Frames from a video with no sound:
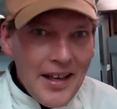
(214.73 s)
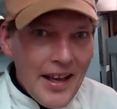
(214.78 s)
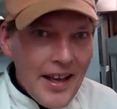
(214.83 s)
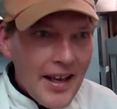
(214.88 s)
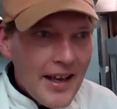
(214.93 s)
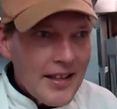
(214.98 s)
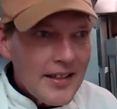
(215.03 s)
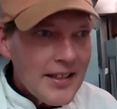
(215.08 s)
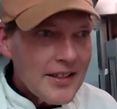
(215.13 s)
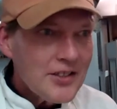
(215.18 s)

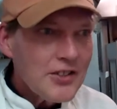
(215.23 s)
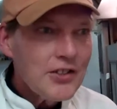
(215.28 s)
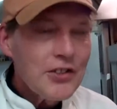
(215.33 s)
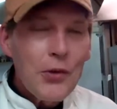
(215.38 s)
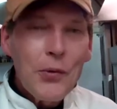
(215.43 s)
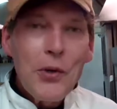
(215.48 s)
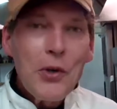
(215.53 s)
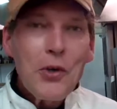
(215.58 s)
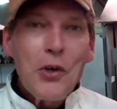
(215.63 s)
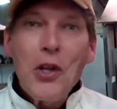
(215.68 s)
And this is
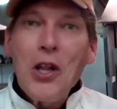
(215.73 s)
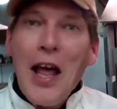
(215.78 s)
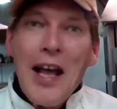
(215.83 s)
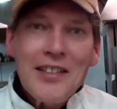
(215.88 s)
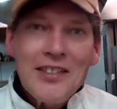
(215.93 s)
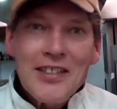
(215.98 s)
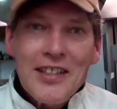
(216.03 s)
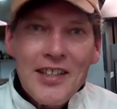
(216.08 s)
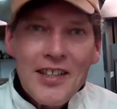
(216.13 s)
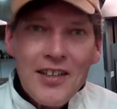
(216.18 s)
a real
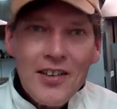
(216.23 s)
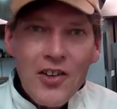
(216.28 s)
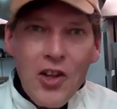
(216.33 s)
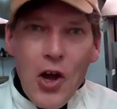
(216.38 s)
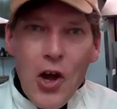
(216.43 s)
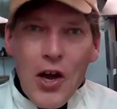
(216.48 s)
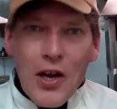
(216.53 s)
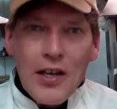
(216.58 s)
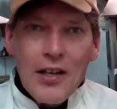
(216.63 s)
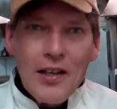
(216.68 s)
classic
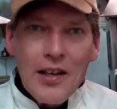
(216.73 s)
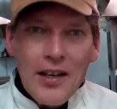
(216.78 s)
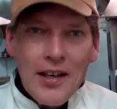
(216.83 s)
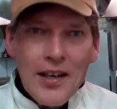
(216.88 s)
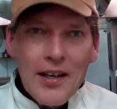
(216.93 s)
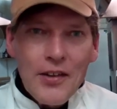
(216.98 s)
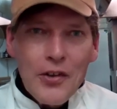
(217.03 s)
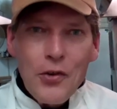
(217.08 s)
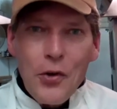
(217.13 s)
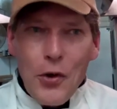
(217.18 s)
along
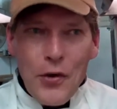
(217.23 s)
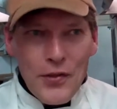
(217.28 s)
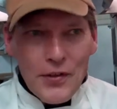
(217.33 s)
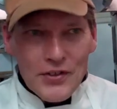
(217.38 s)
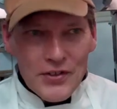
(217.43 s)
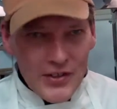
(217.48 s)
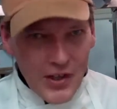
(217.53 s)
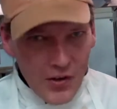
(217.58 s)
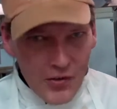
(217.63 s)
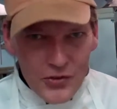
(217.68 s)
uh, the North
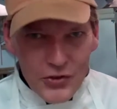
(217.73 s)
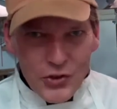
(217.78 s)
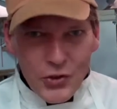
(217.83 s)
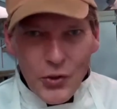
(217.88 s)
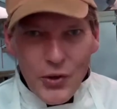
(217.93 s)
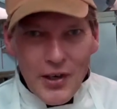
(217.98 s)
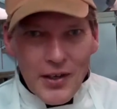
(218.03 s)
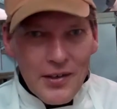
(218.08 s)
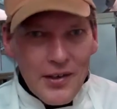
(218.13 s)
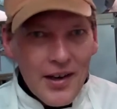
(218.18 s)
and South
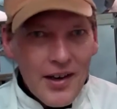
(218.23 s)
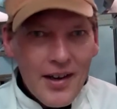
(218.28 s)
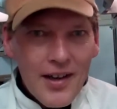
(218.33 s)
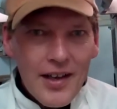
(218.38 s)
Shore.